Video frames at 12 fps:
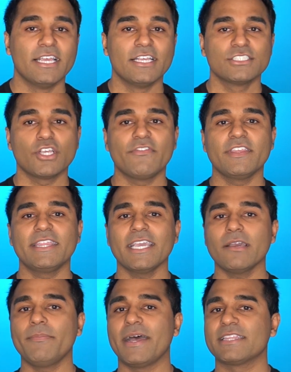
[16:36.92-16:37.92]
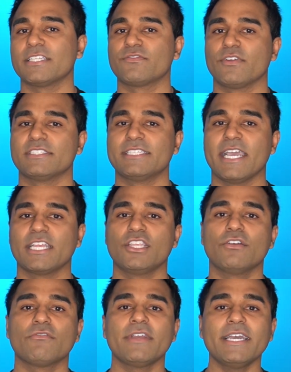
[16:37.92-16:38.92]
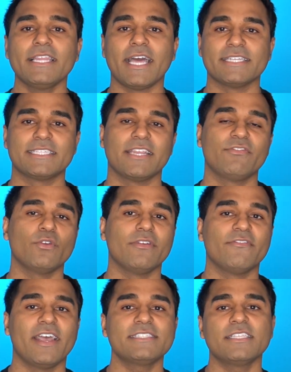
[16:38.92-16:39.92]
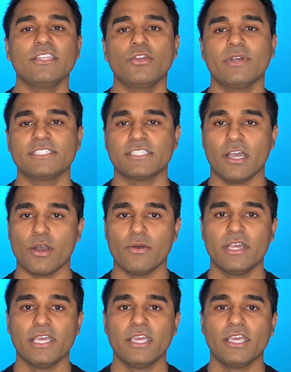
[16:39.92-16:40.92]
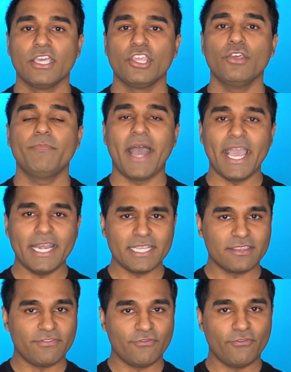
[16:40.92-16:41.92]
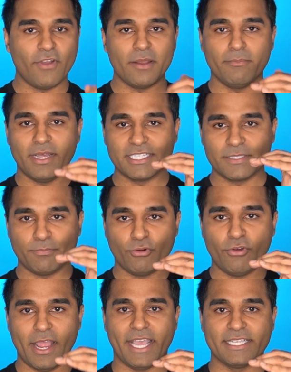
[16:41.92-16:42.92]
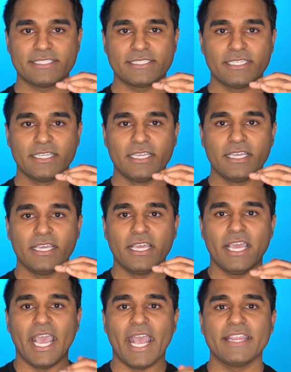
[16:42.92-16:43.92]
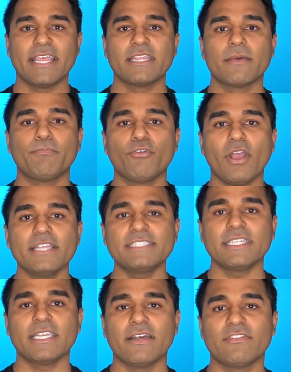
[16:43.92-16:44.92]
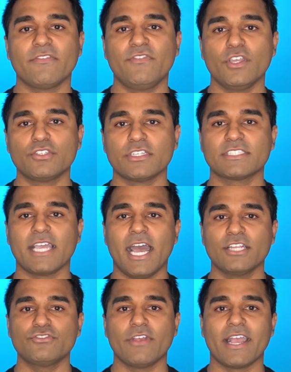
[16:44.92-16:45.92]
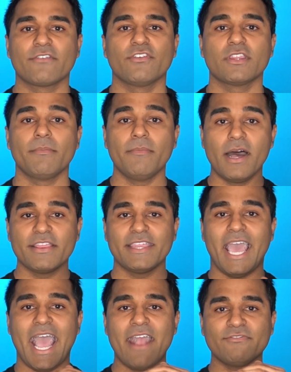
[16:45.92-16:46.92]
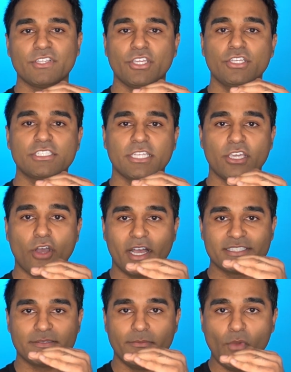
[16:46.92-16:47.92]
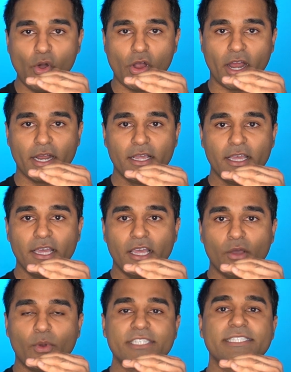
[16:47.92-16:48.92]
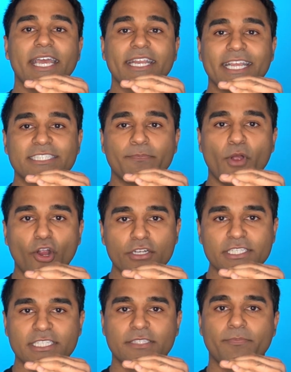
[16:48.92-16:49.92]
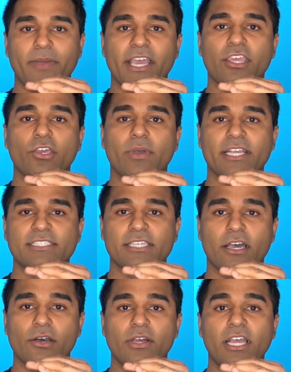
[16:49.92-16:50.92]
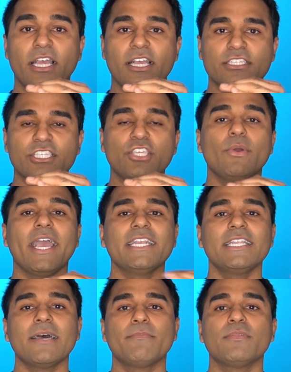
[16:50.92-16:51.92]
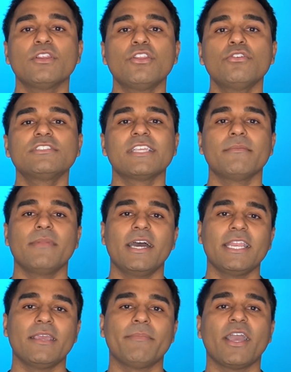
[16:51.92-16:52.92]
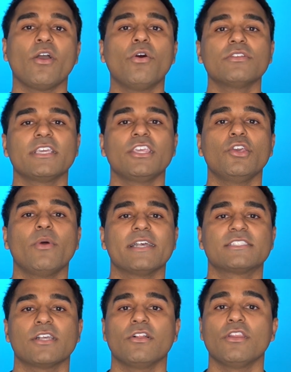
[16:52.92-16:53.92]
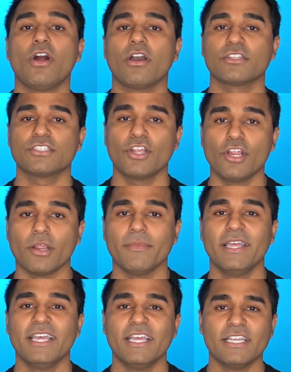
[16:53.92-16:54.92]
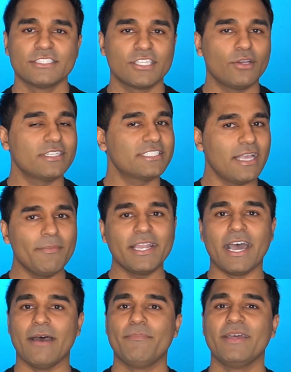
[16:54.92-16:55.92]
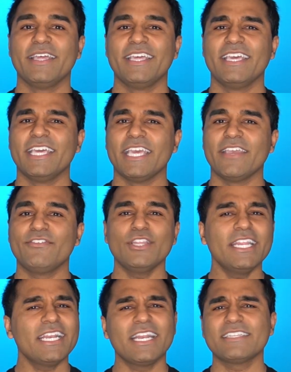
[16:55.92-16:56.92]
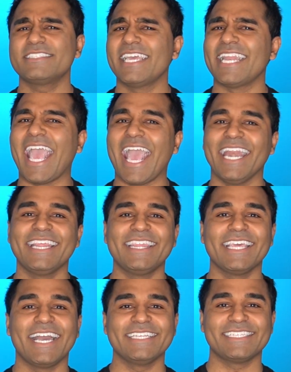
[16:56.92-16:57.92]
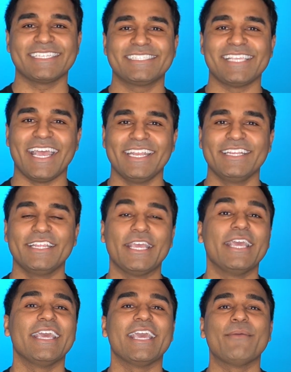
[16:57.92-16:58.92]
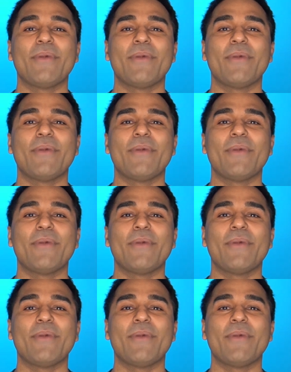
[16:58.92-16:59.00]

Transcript: So if you think about this for a second, you'll realize that if you invest in USO, you buy it at the front month's price, and then the pricing of the futures contract for the month after usually costs more, which then gets purchased by USO. So you end up losing money by holding USO long term. So to sum it up, if you didn't understand anything I just said, in